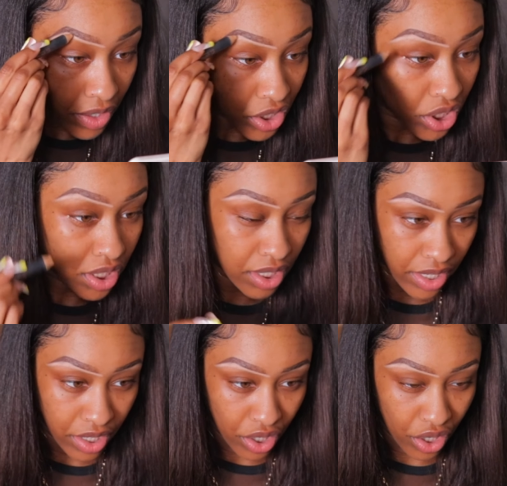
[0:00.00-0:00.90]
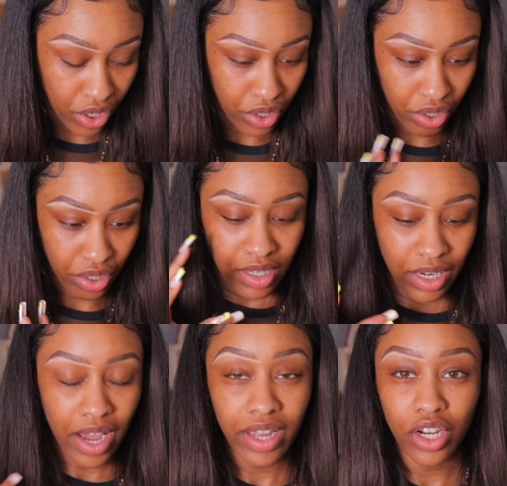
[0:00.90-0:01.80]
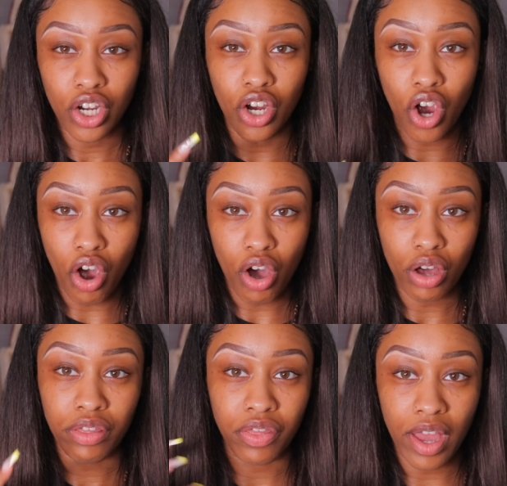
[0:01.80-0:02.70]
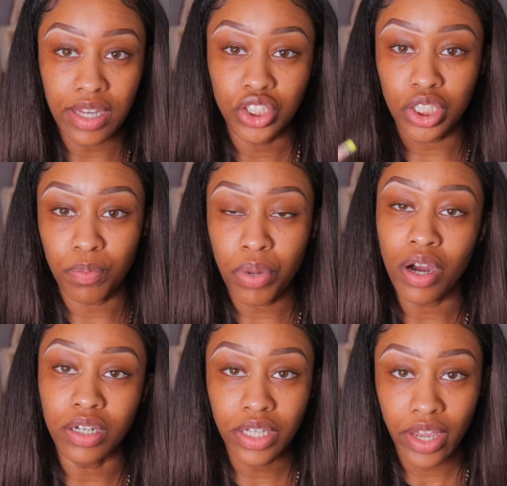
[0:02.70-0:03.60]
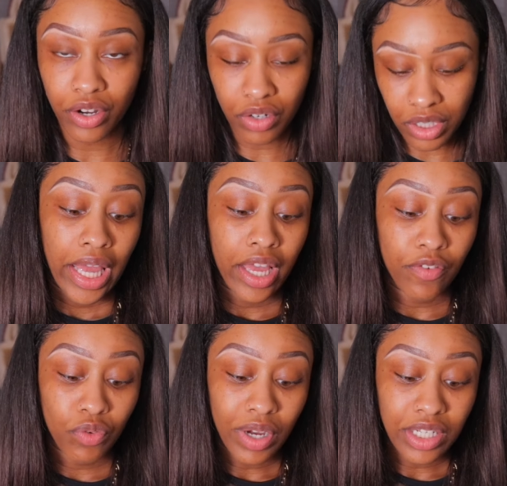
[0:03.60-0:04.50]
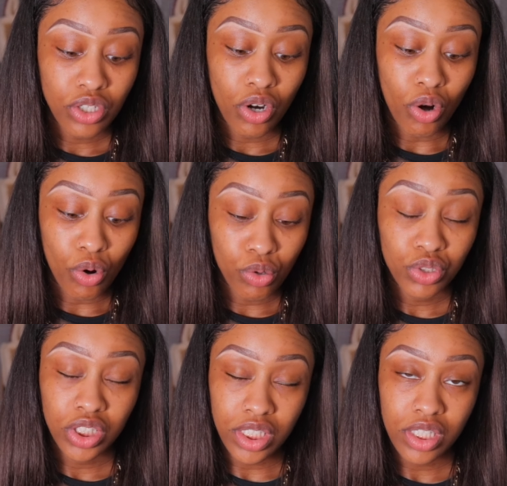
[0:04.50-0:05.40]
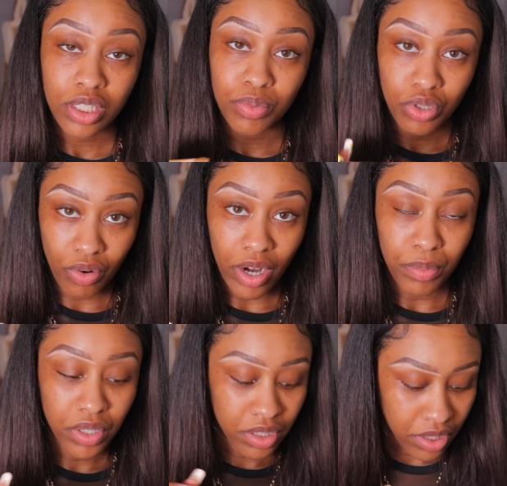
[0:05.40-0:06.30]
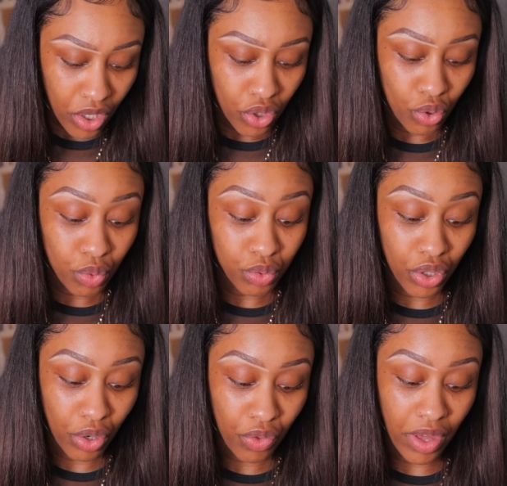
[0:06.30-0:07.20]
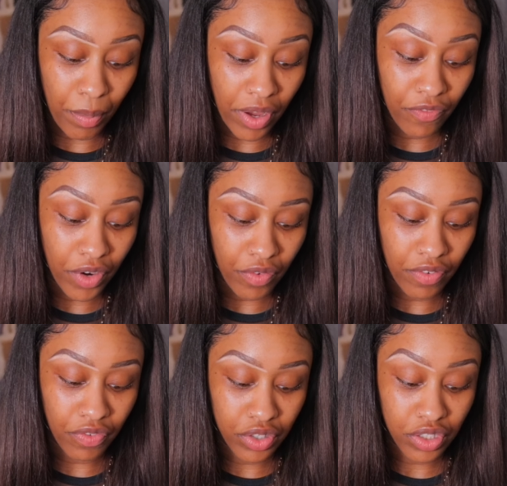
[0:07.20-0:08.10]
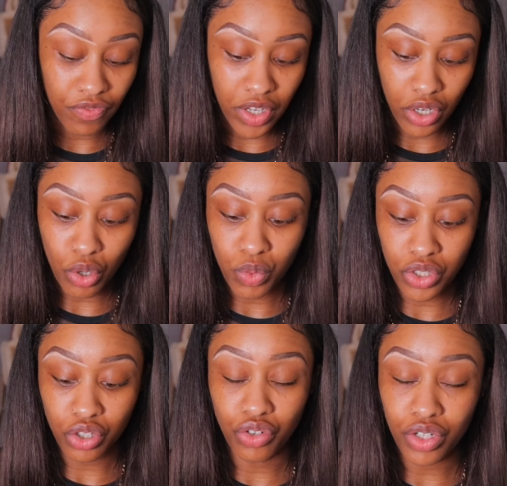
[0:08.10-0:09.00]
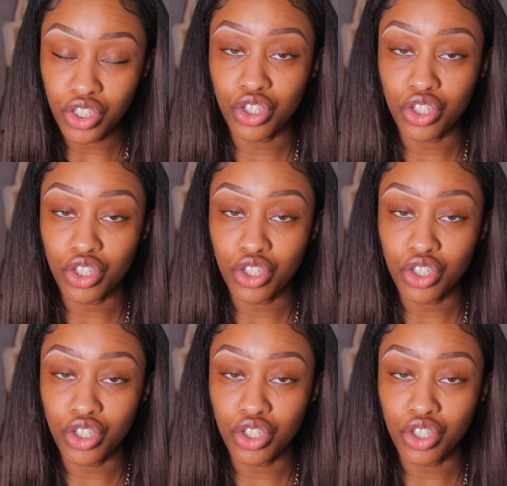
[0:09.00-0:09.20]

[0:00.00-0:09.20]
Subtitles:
that she's in her kind of goth, edgy punk era. If you guys are OG subscribers, you will know that my very first video was a grunge